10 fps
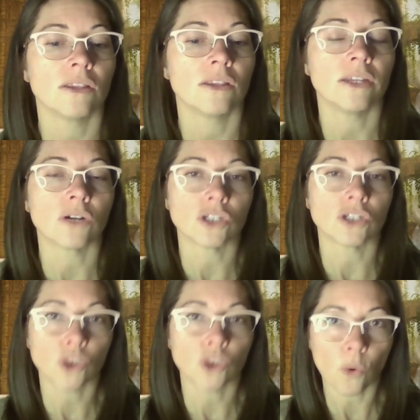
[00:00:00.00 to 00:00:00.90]
there are
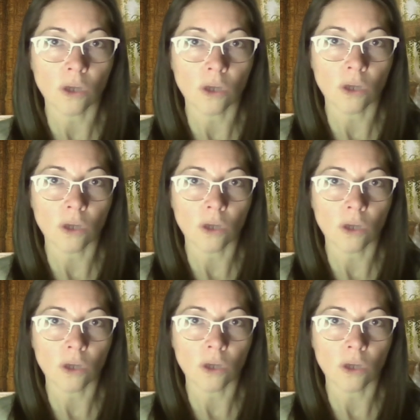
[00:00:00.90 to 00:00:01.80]
tours
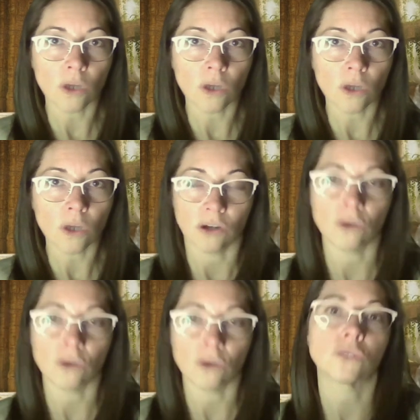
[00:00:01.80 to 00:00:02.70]
that
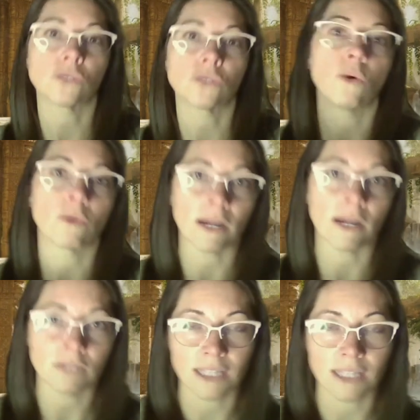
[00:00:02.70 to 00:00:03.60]
also go
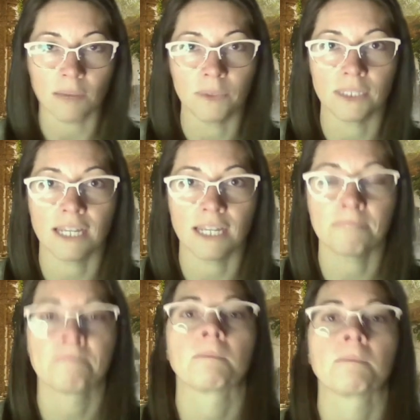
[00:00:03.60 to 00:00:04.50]
around to that
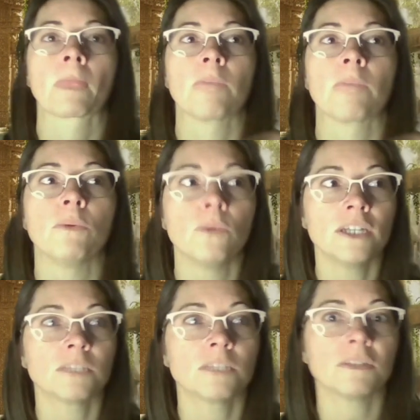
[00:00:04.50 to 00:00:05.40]
building, but
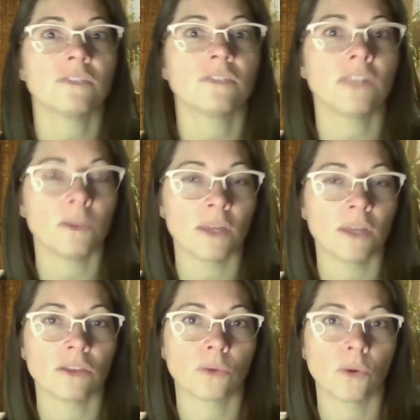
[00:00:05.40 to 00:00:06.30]
we specifically
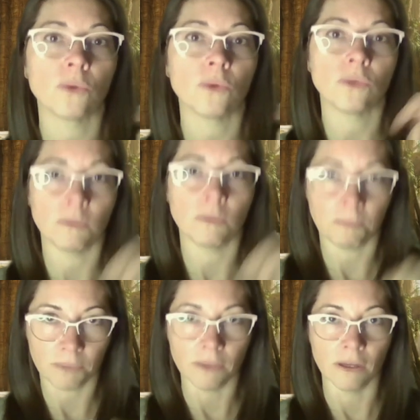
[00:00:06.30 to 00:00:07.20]
went through
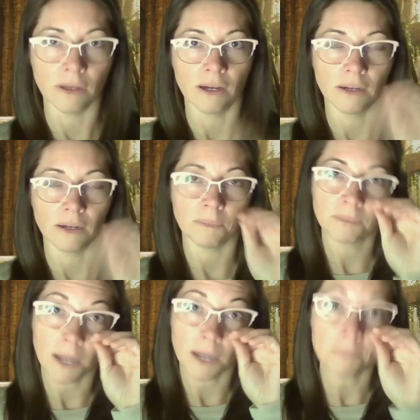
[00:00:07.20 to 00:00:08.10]
the
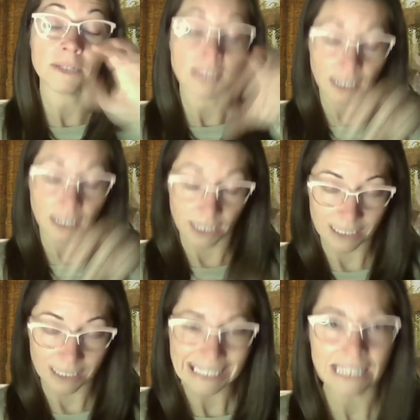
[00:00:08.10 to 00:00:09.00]
company that
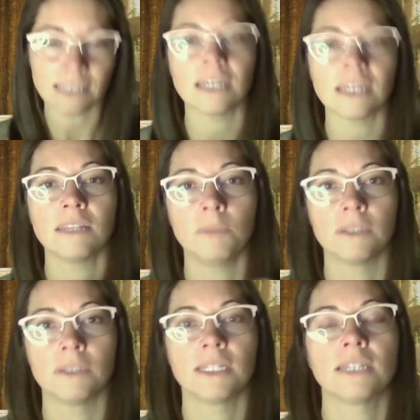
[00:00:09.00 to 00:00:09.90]
is inside the
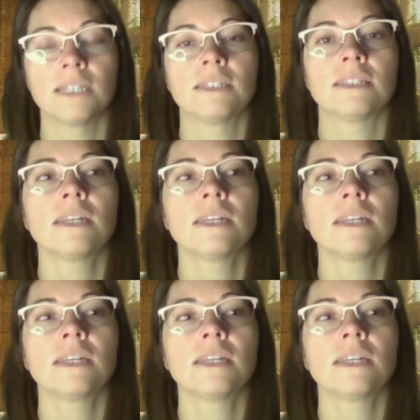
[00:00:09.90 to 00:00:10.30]
building and does